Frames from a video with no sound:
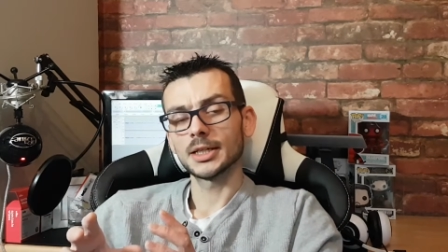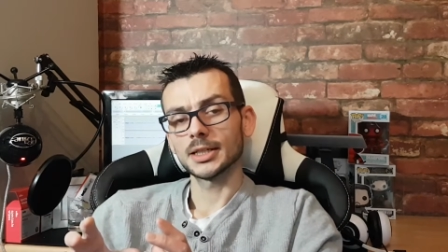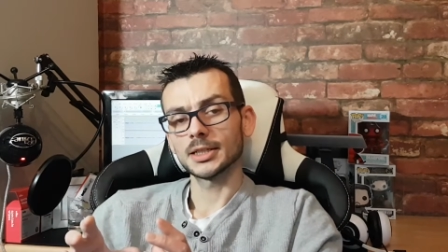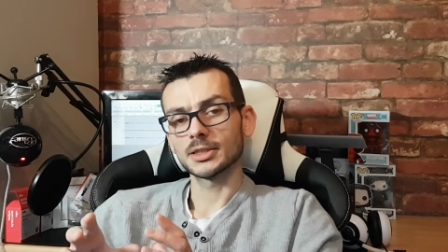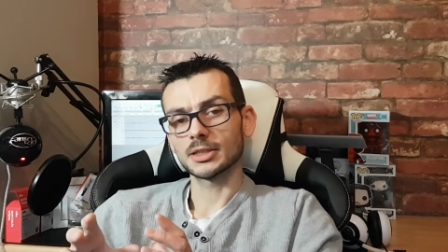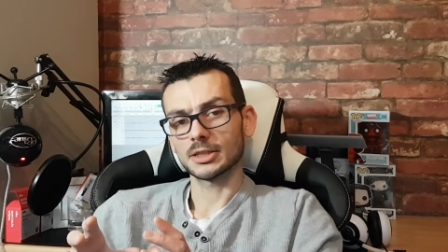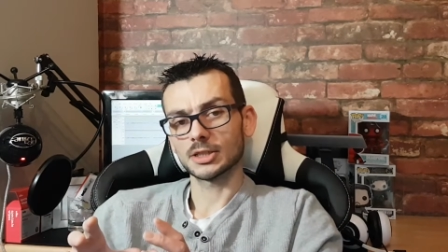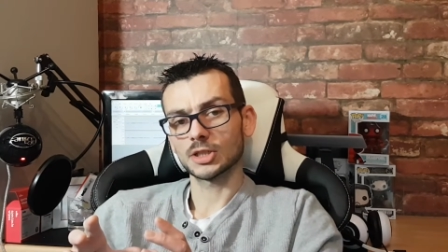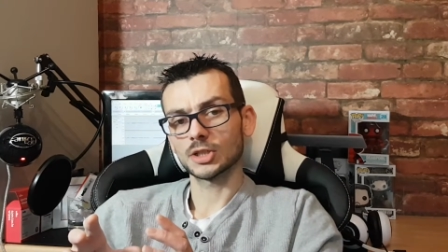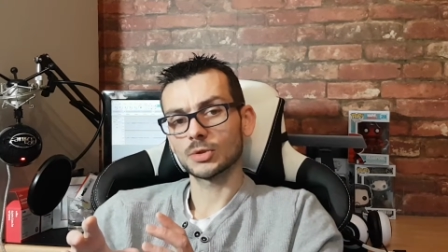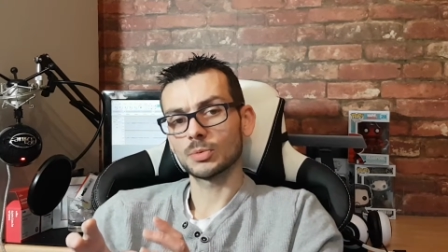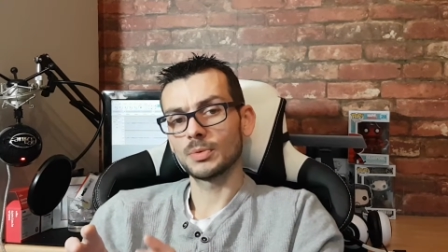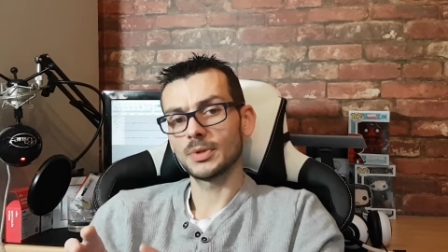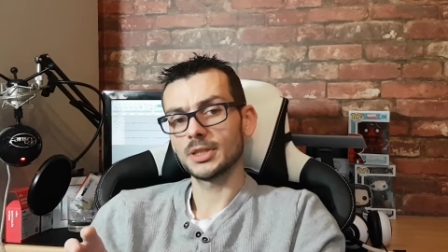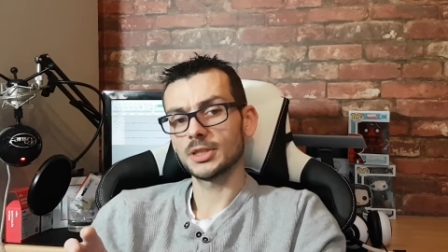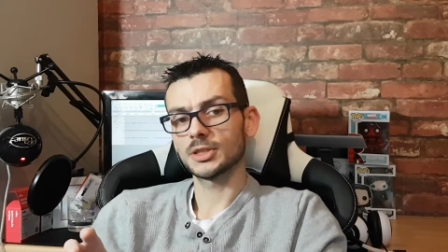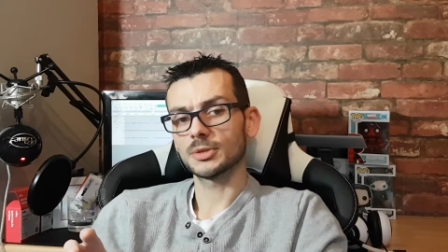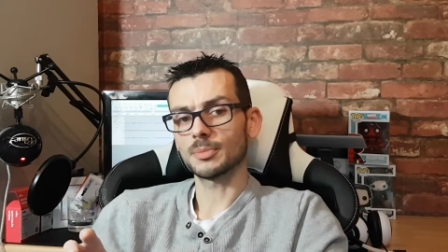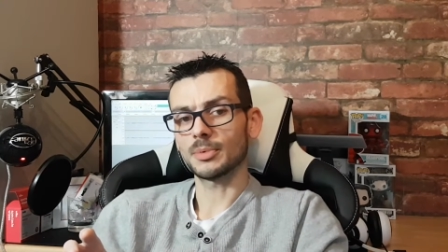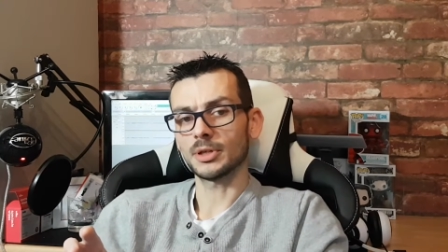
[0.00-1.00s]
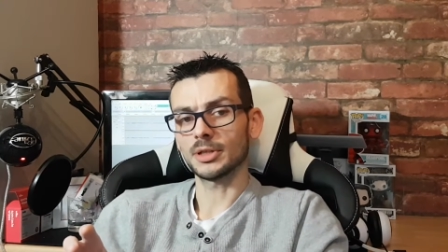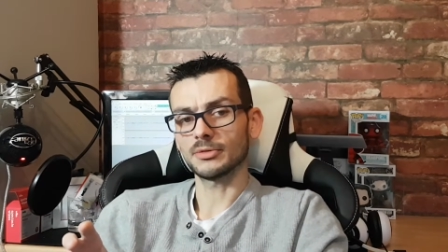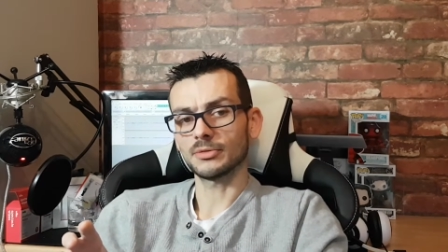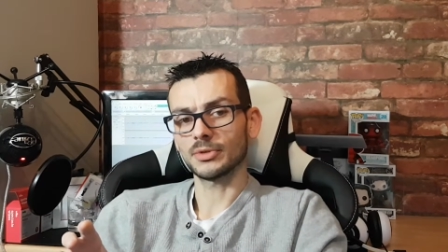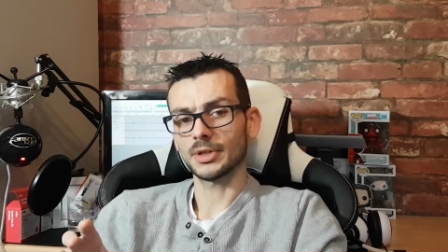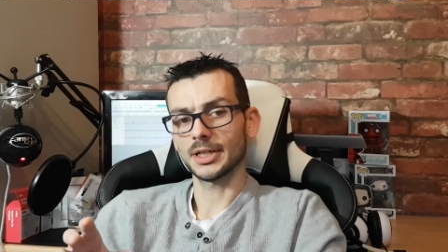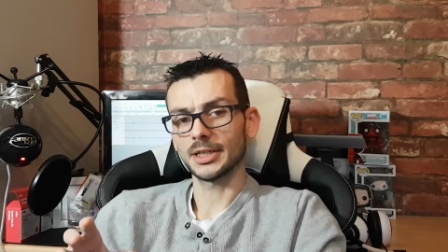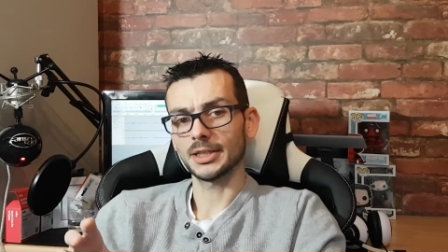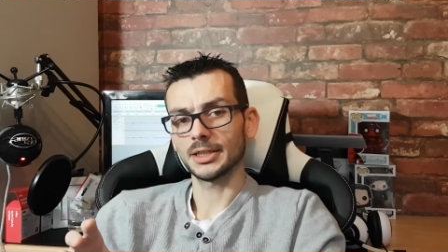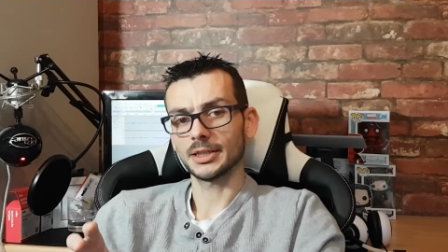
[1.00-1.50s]
is at a sweet spot
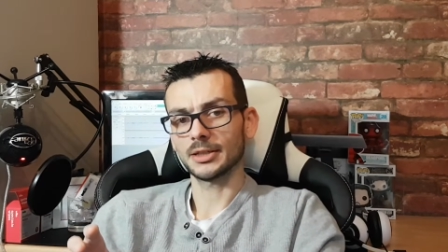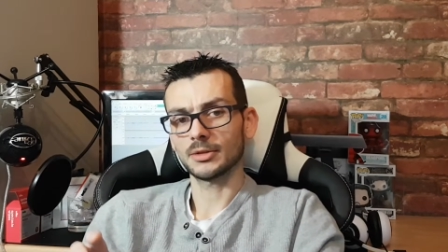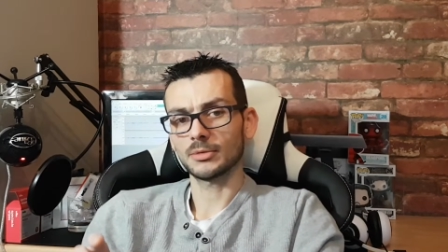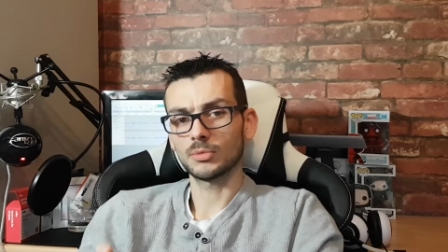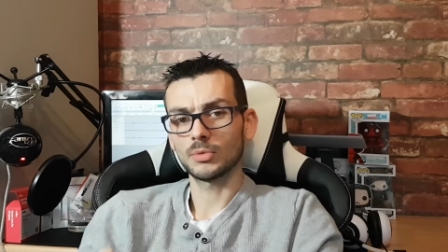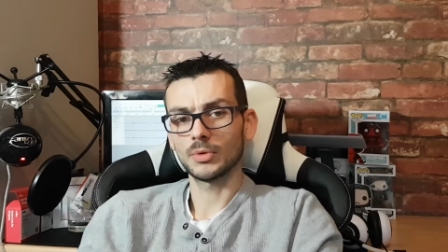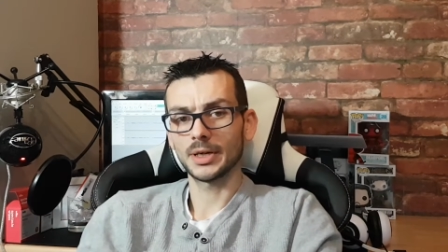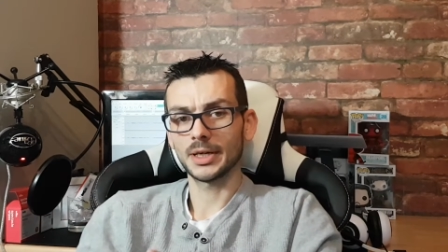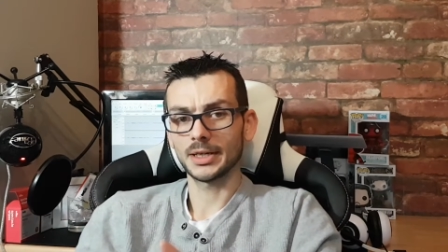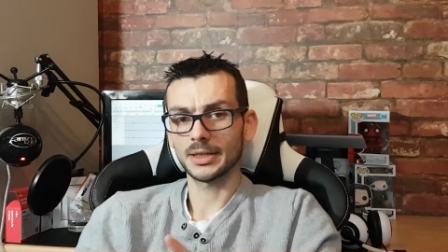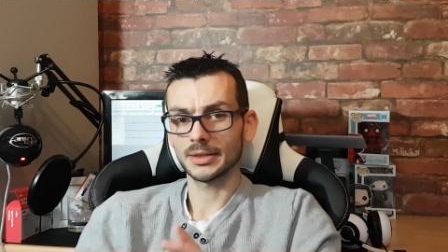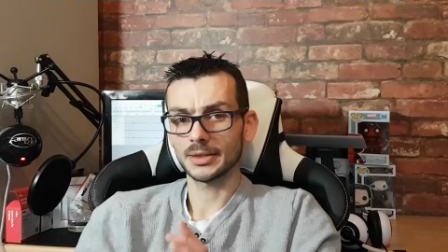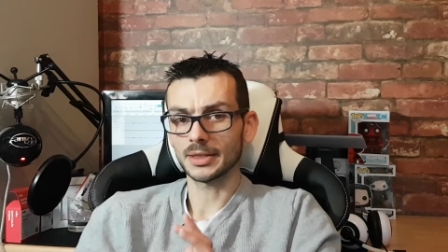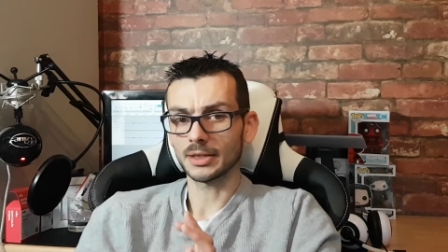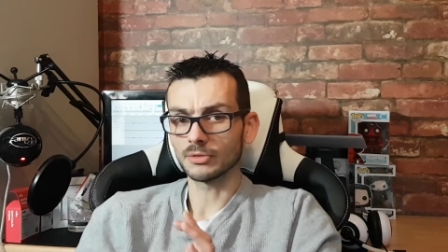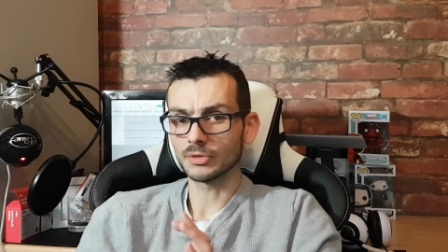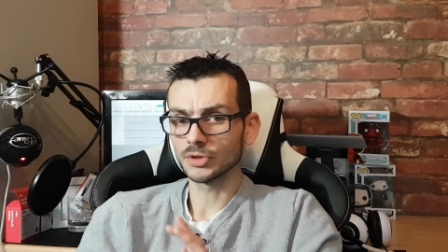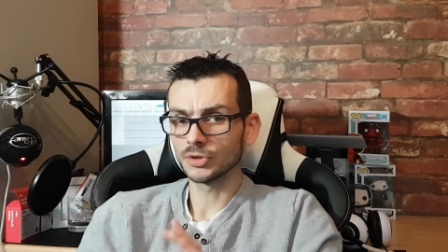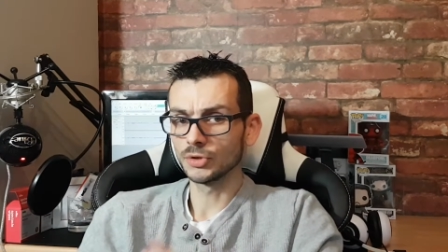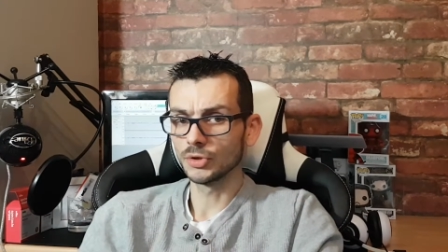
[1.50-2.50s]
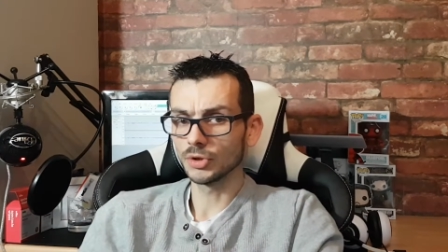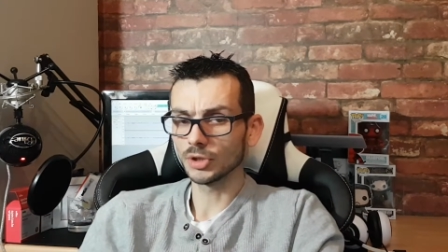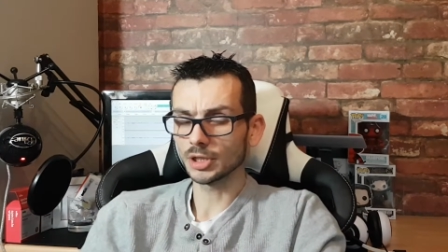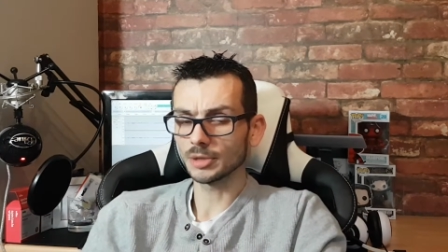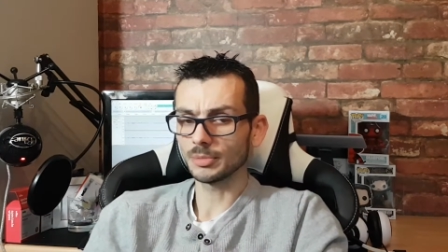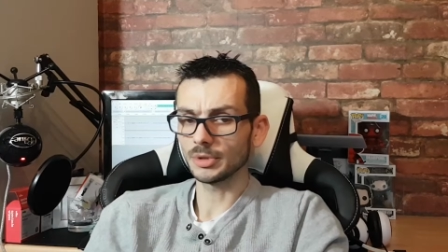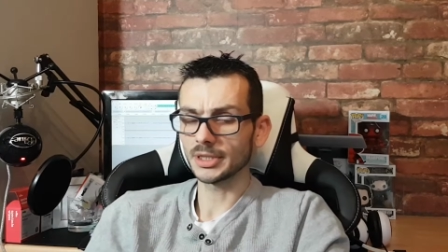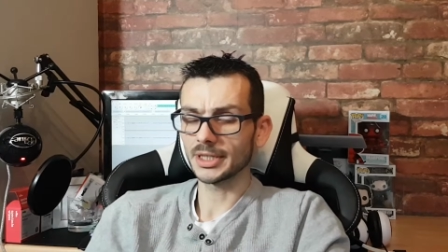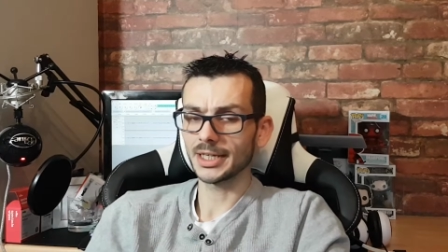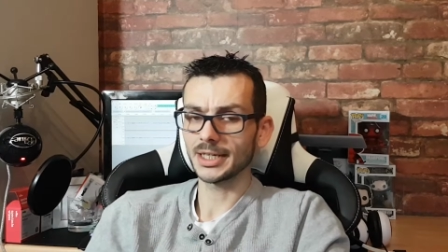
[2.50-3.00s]
right now where there is
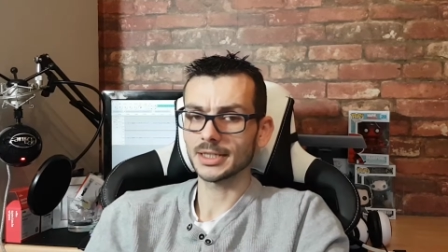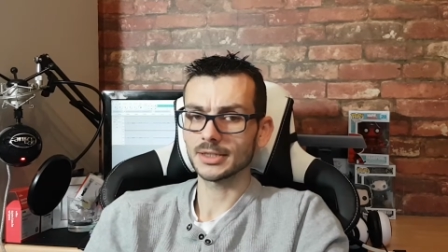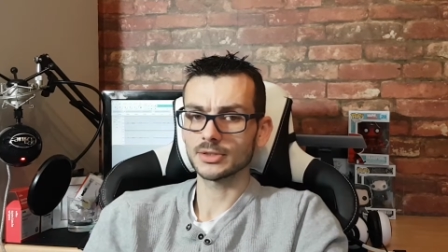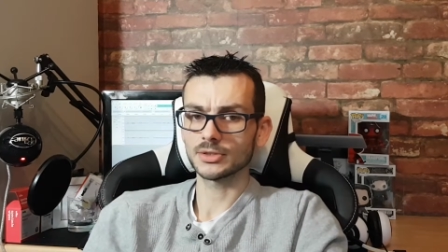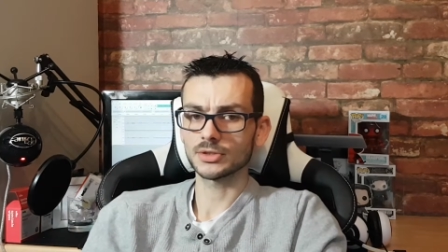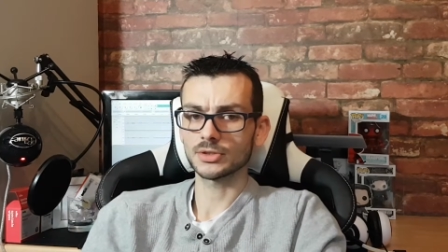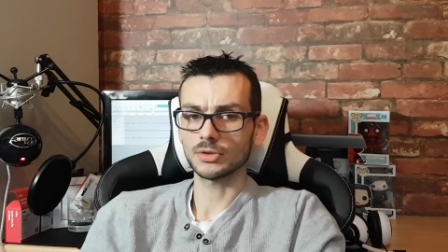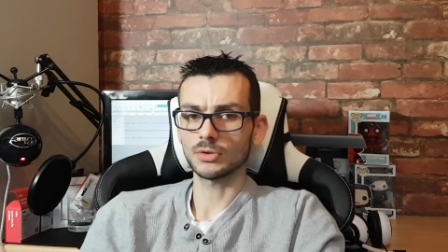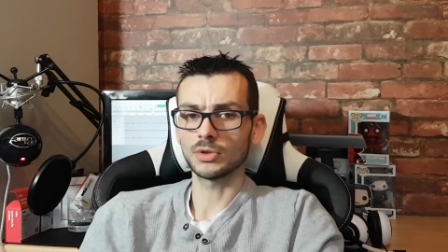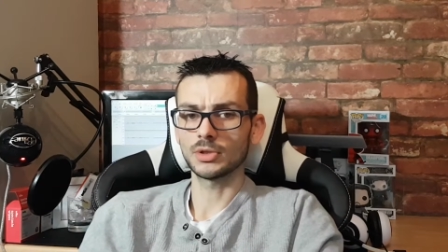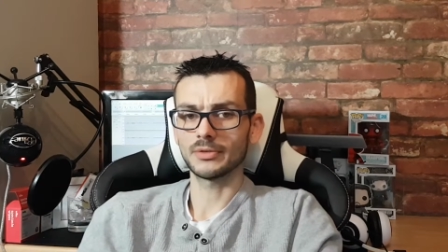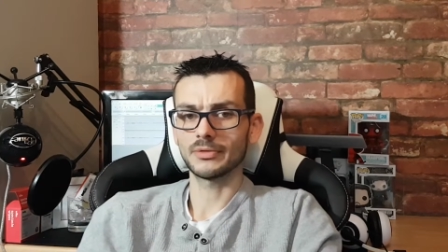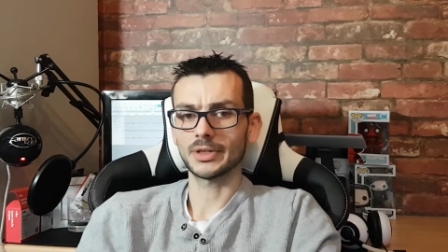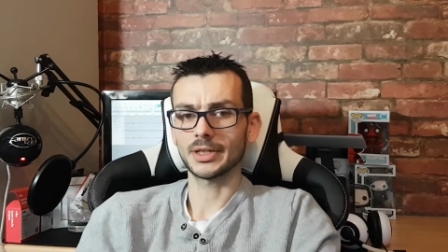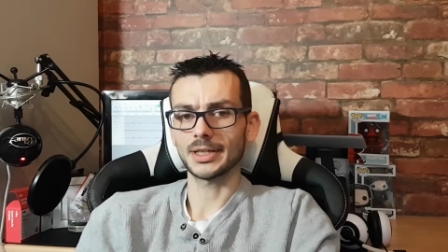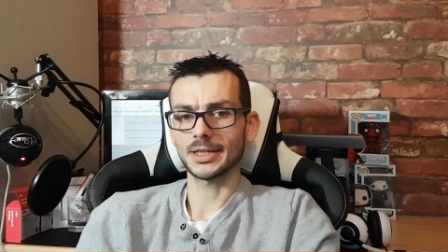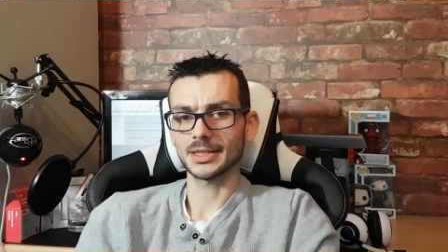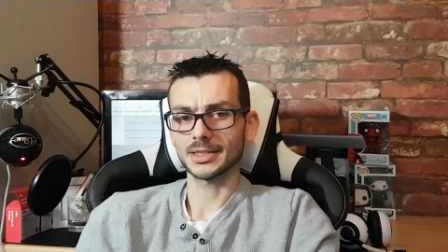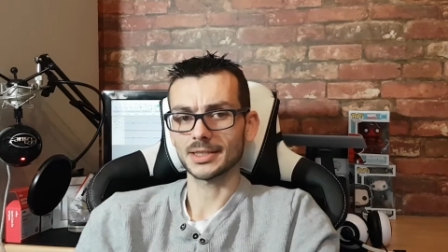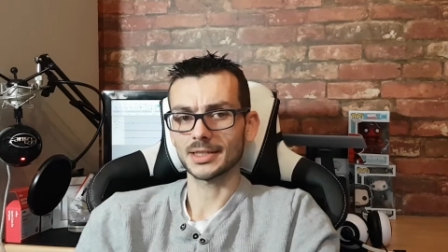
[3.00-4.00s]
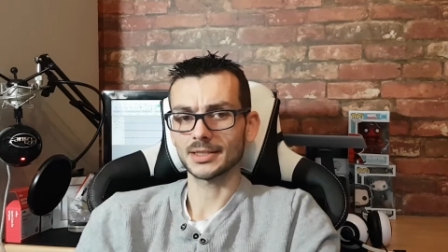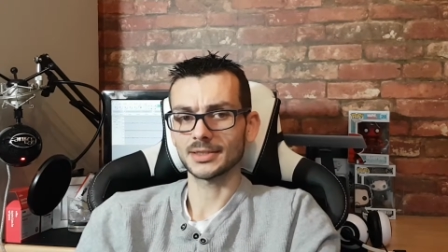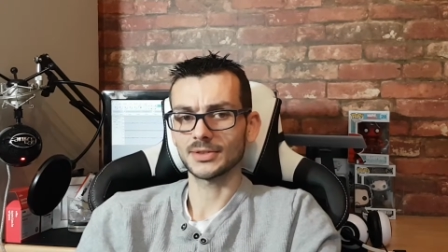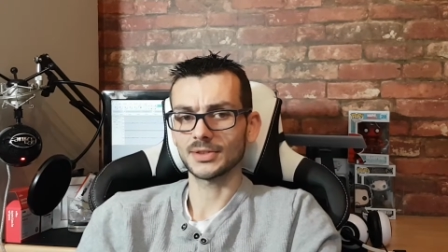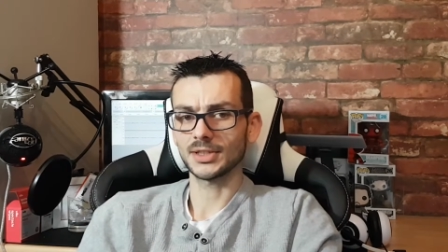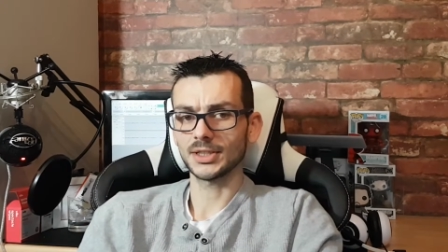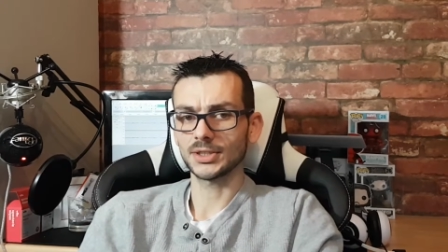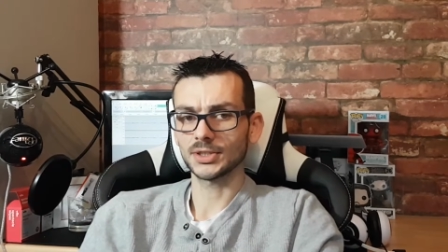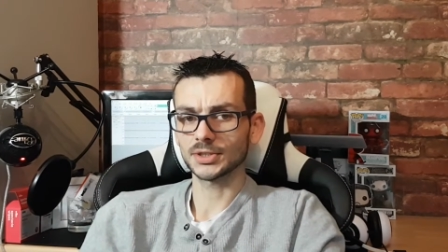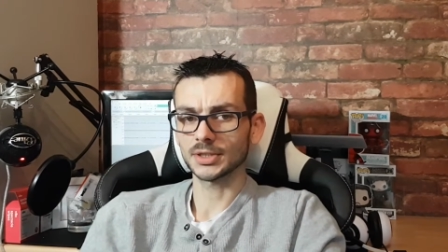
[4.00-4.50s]
notable gains over
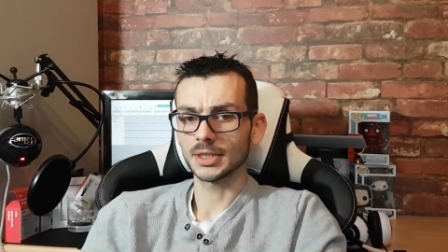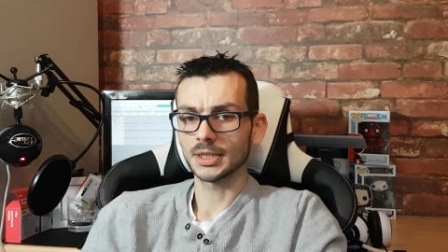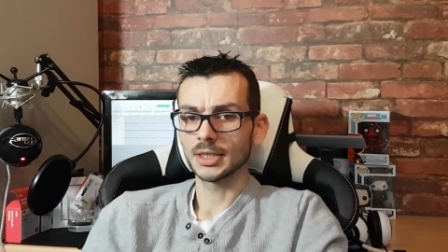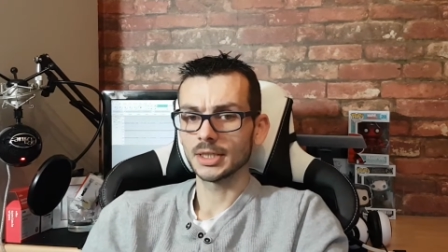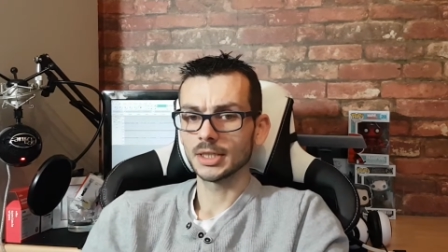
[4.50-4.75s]
SSDs,